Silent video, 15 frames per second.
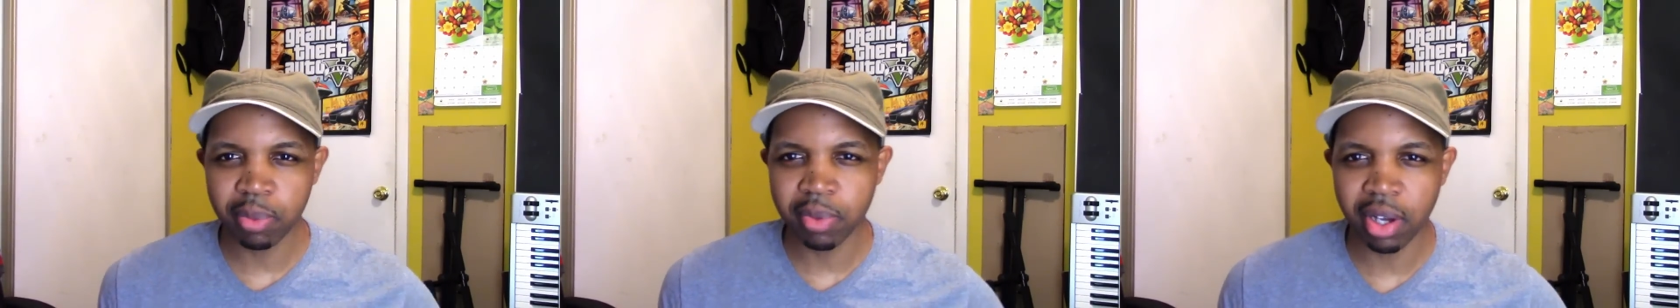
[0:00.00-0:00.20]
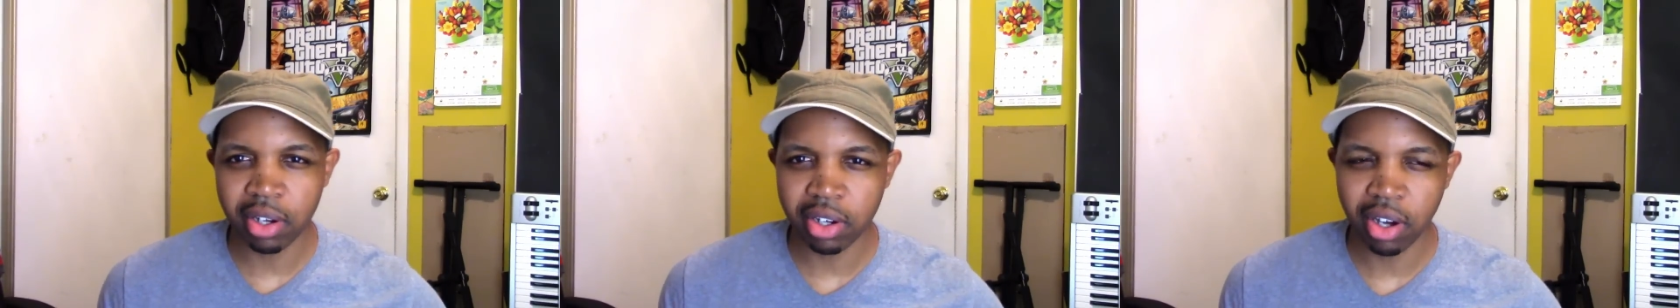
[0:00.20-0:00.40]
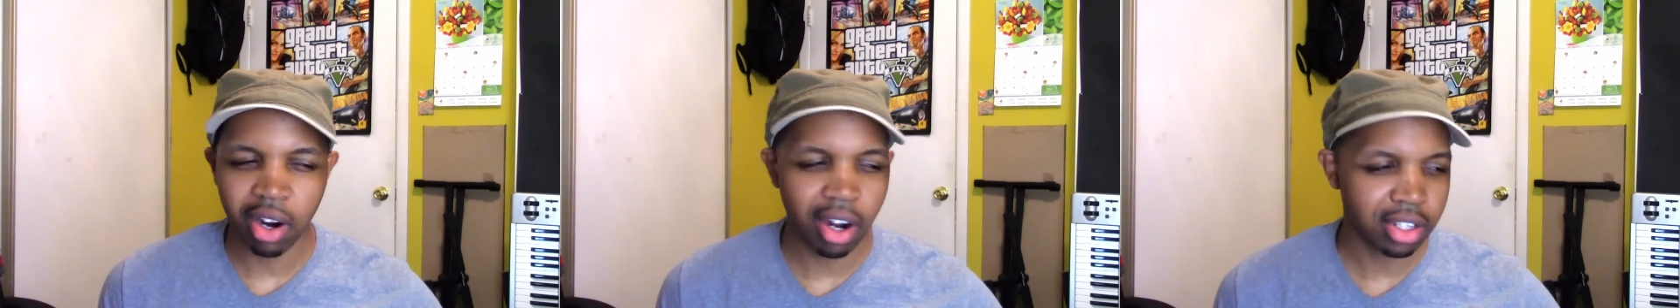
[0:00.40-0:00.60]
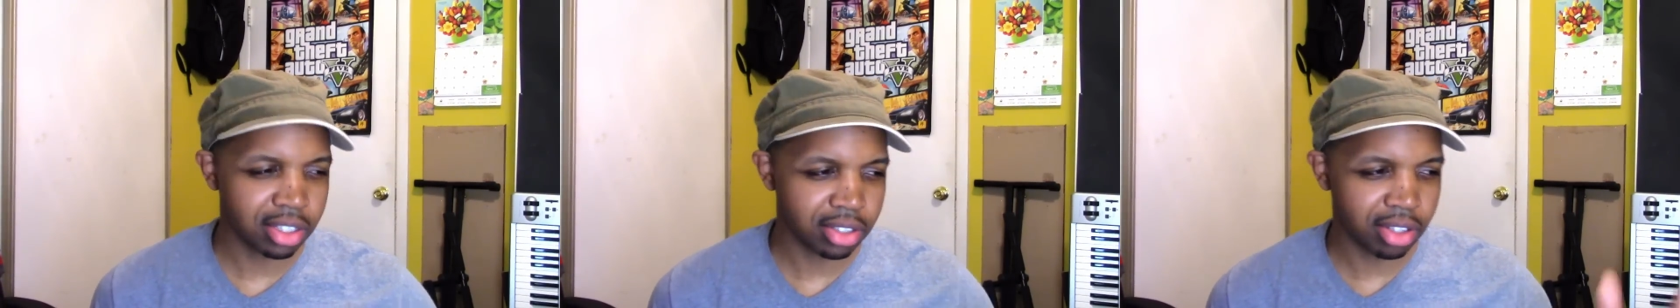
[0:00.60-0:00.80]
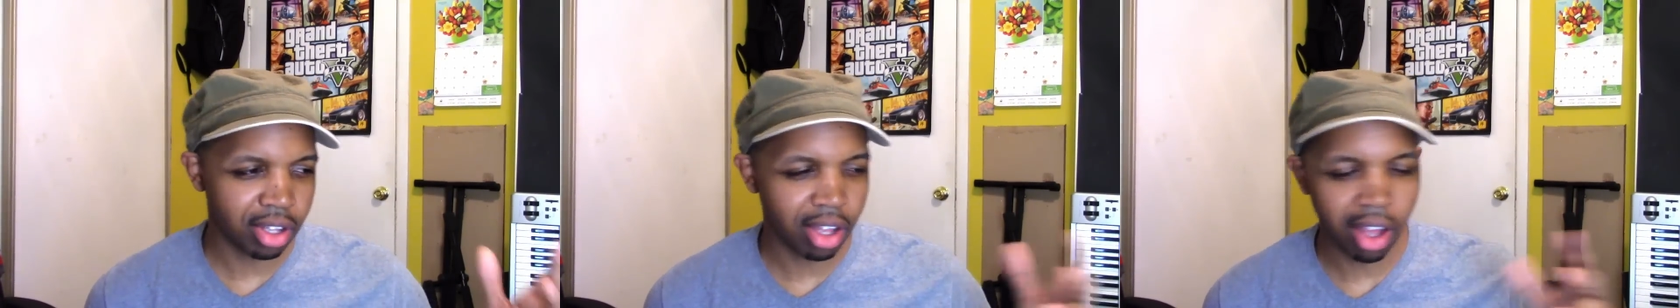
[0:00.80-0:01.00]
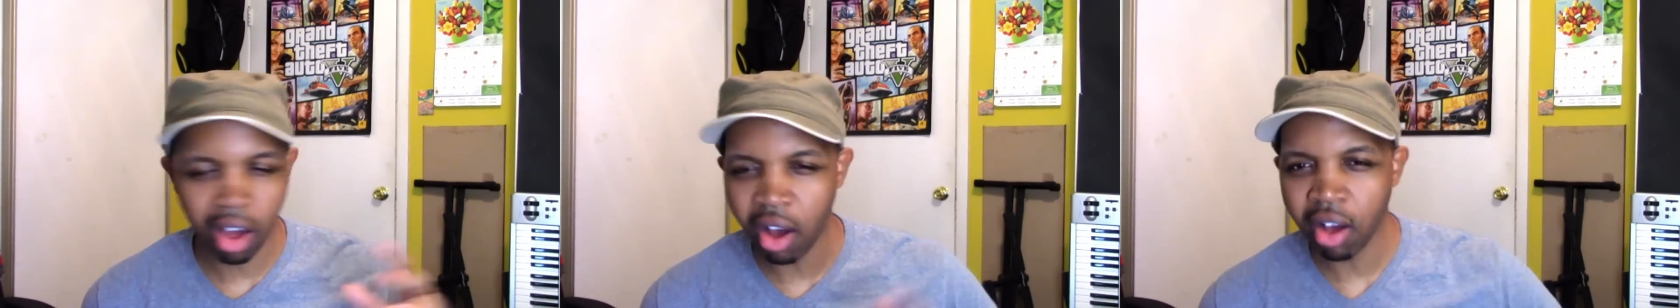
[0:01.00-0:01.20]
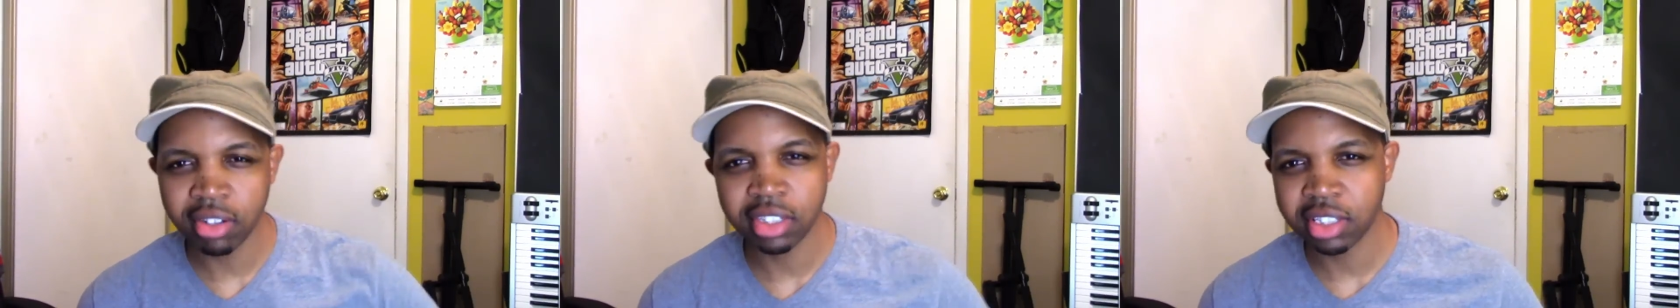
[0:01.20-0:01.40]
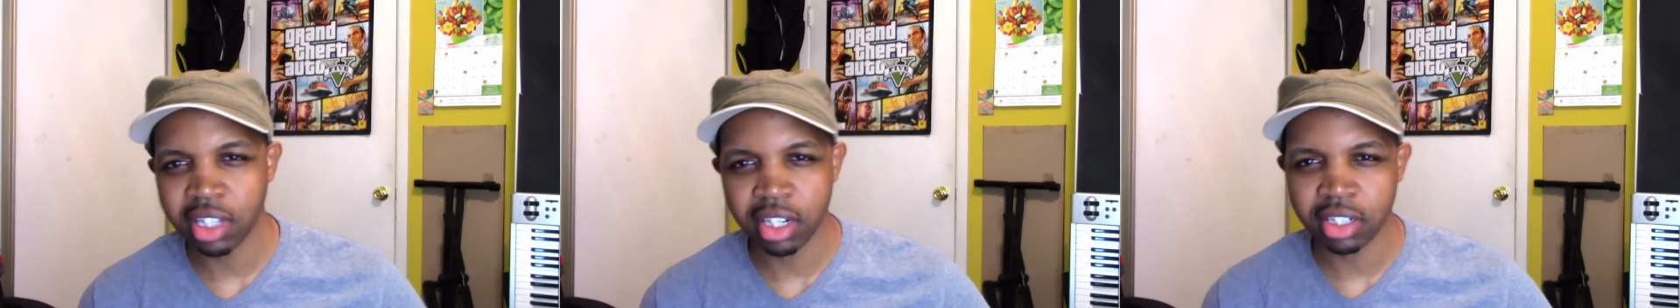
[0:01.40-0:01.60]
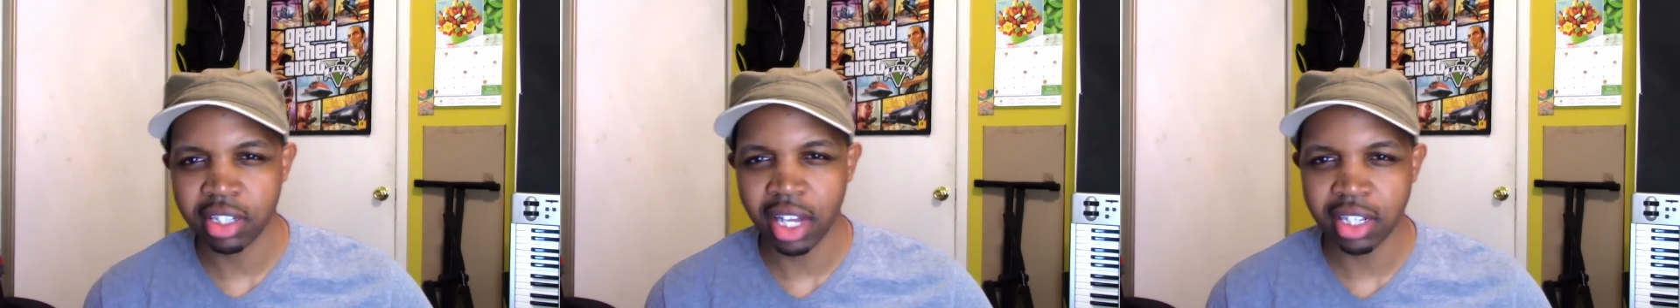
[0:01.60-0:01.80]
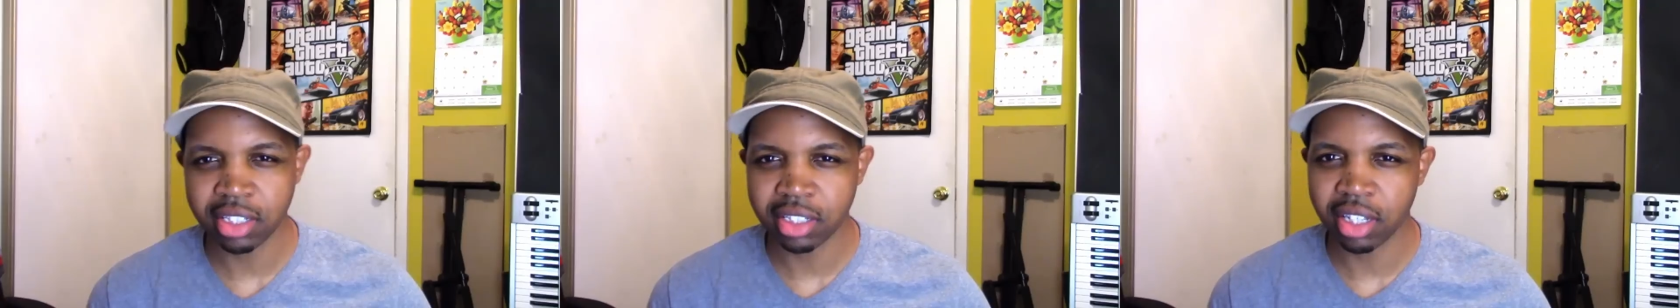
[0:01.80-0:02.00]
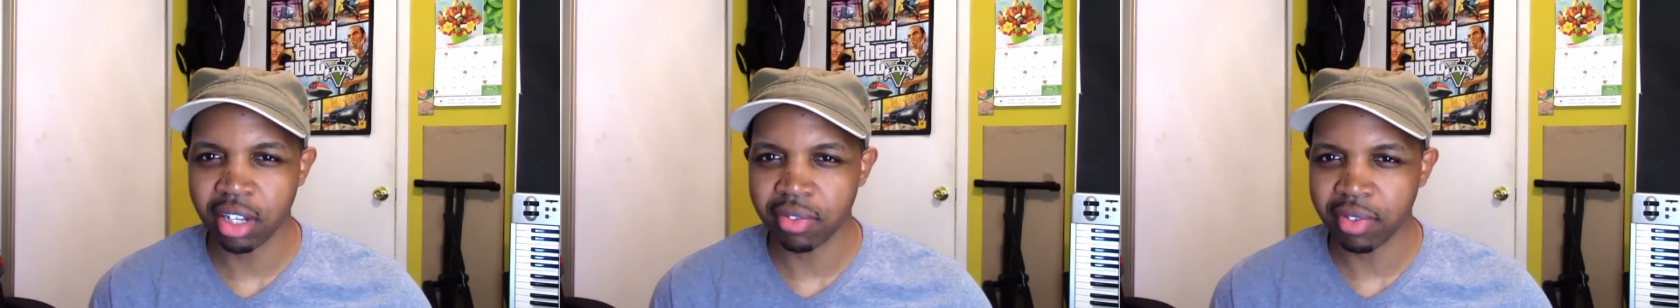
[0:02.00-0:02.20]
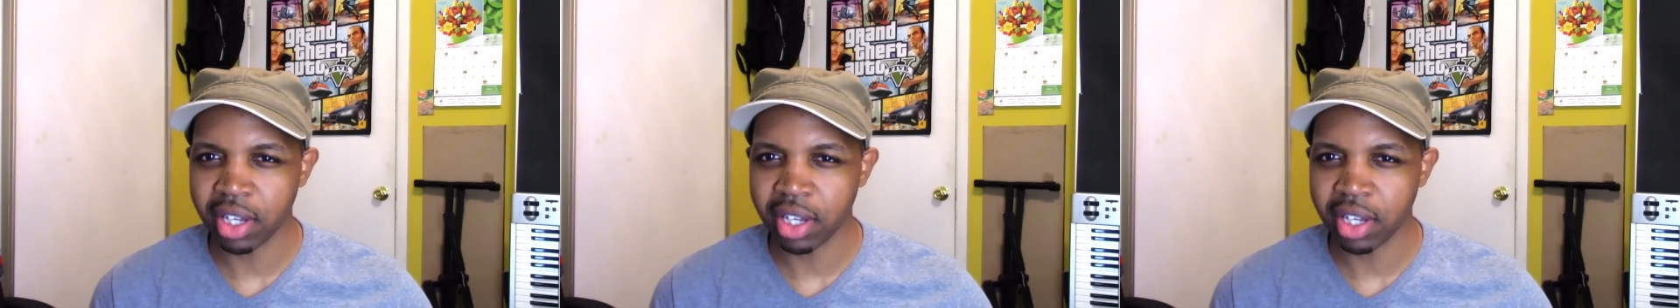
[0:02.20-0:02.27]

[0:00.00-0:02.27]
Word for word: around cars and all this other kind of stuff,